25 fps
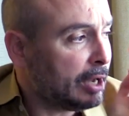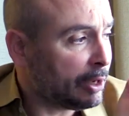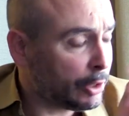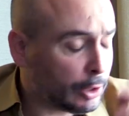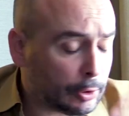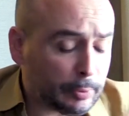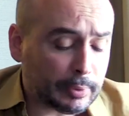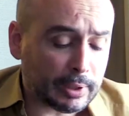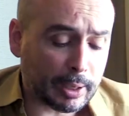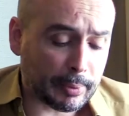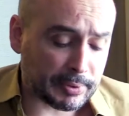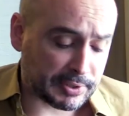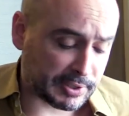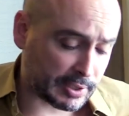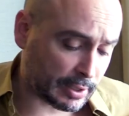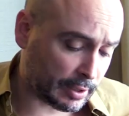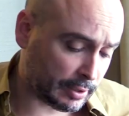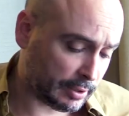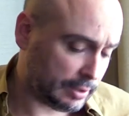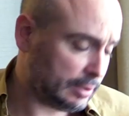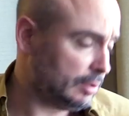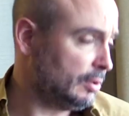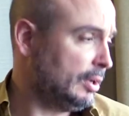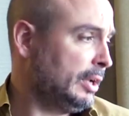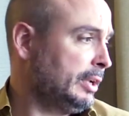I could when I was
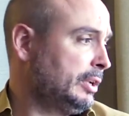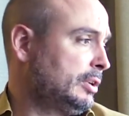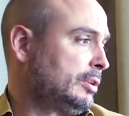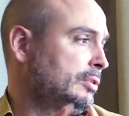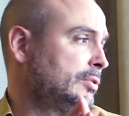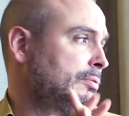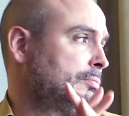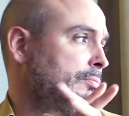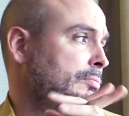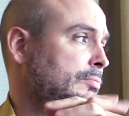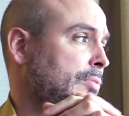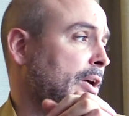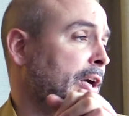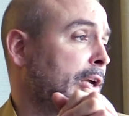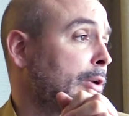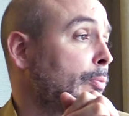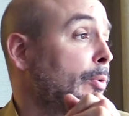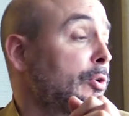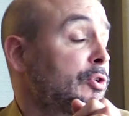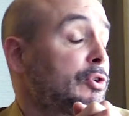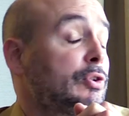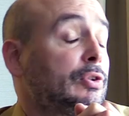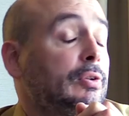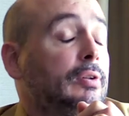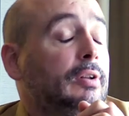younger. I could
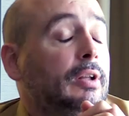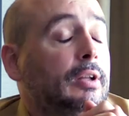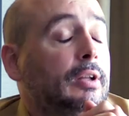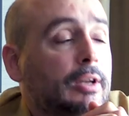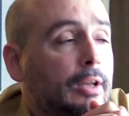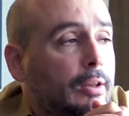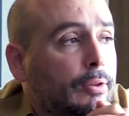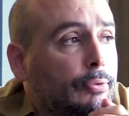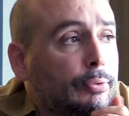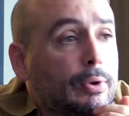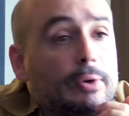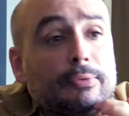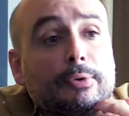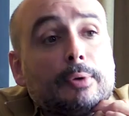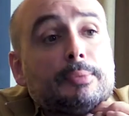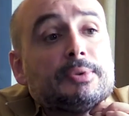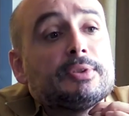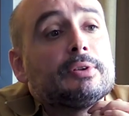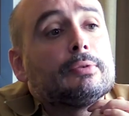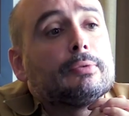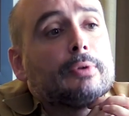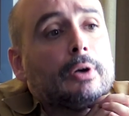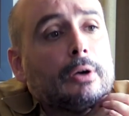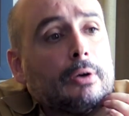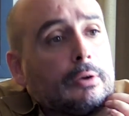watch 3
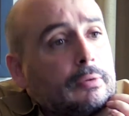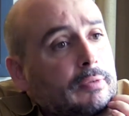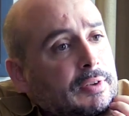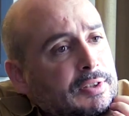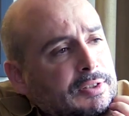films in a row.